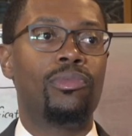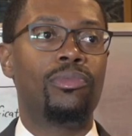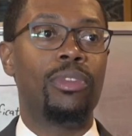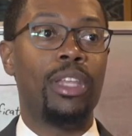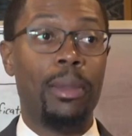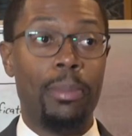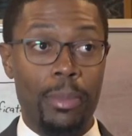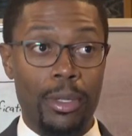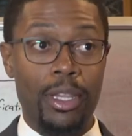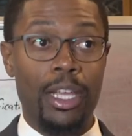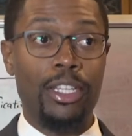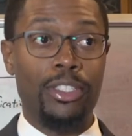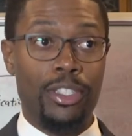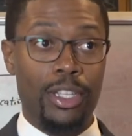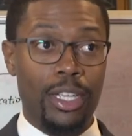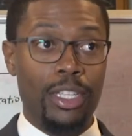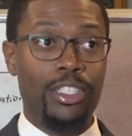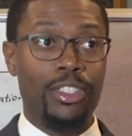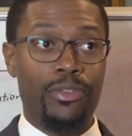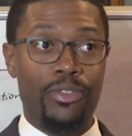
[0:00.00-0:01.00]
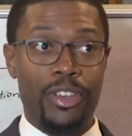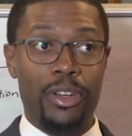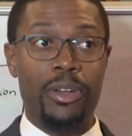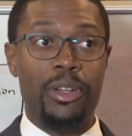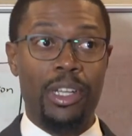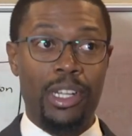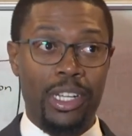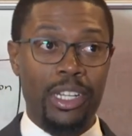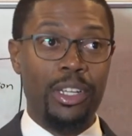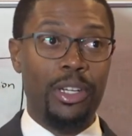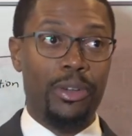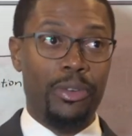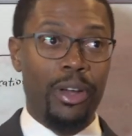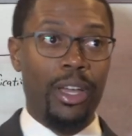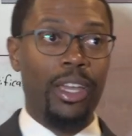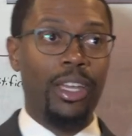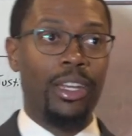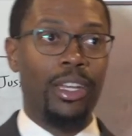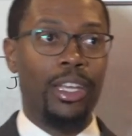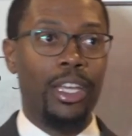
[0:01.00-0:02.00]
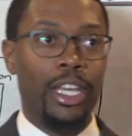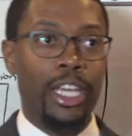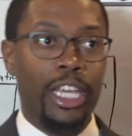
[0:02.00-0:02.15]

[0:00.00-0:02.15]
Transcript: That, that's it's very clear, right?